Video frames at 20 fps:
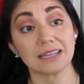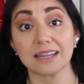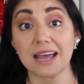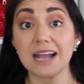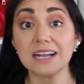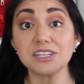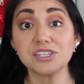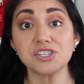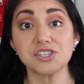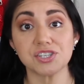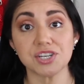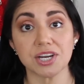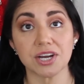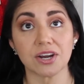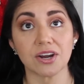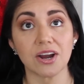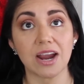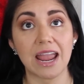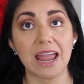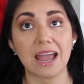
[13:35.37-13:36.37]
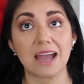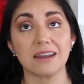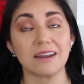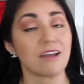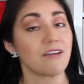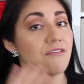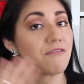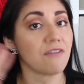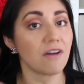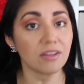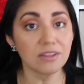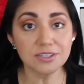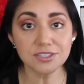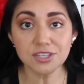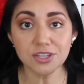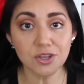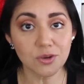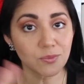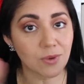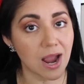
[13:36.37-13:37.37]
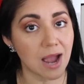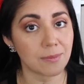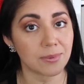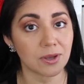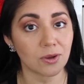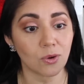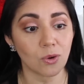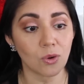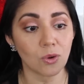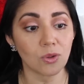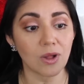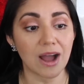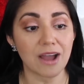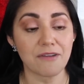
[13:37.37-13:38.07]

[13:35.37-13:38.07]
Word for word: last year, and I fell into the rabbit hole.